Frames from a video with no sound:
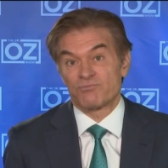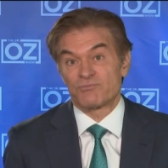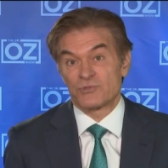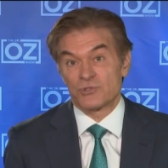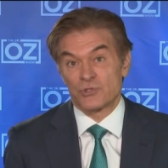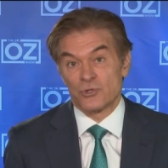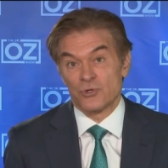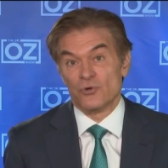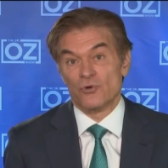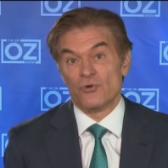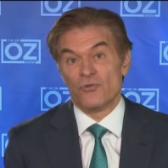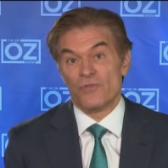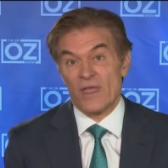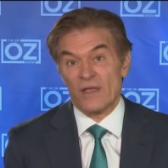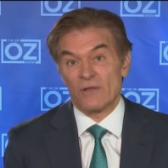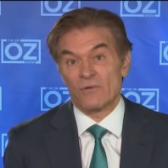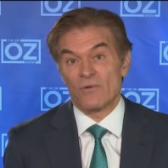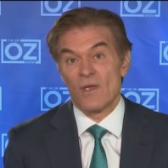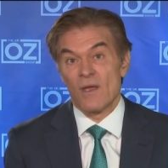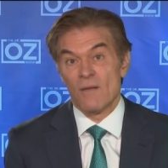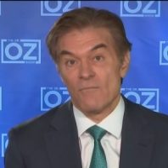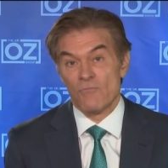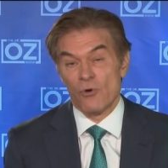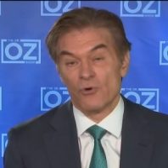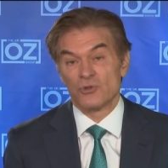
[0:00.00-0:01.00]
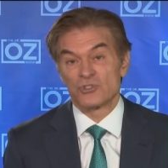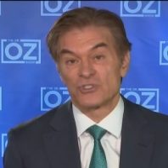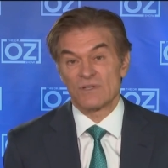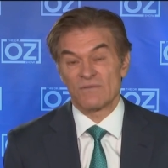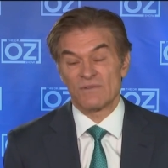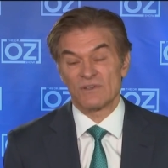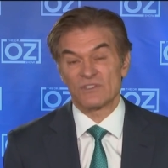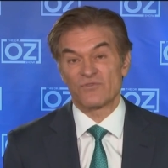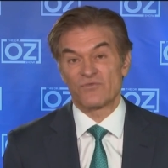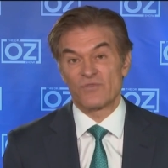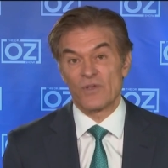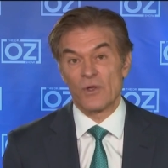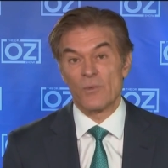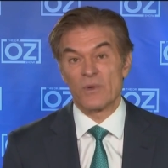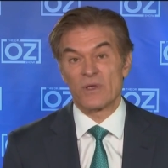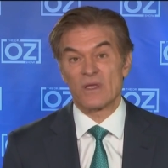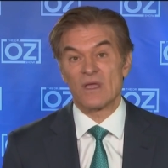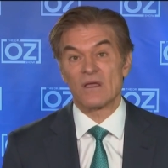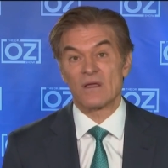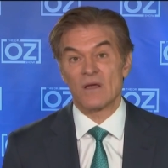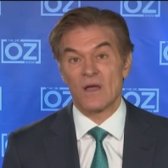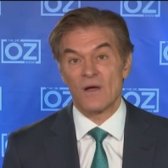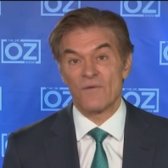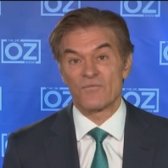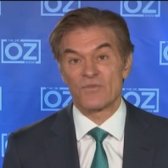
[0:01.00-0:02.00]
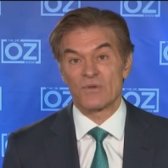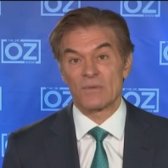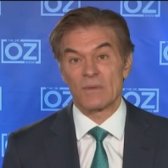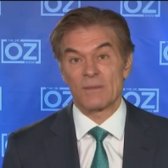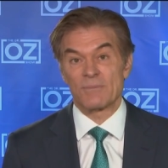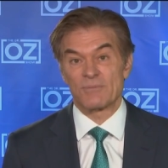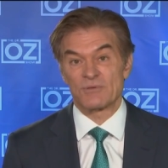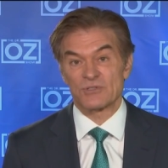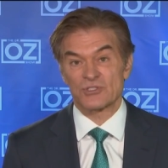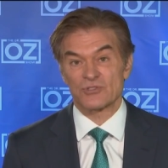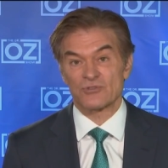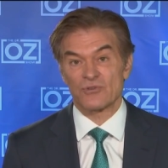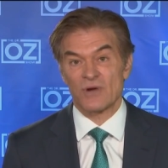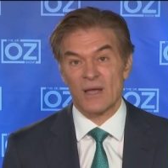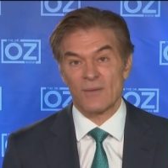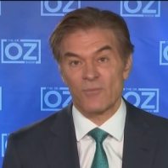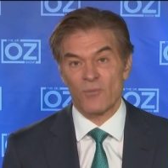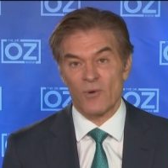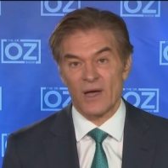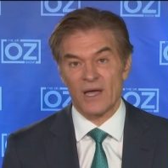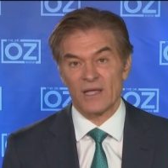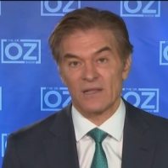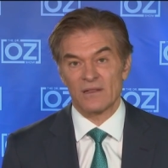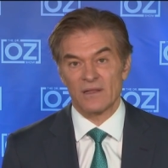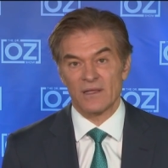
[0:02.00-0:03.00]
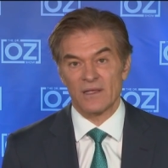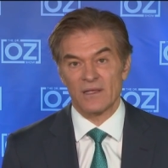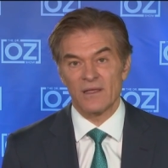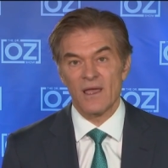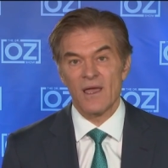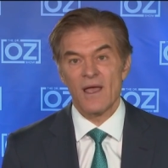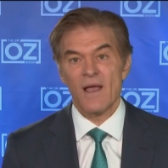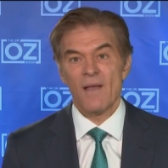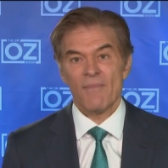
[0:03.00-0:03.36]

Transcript: tool that most of us feel we can comfortably prescribe widely.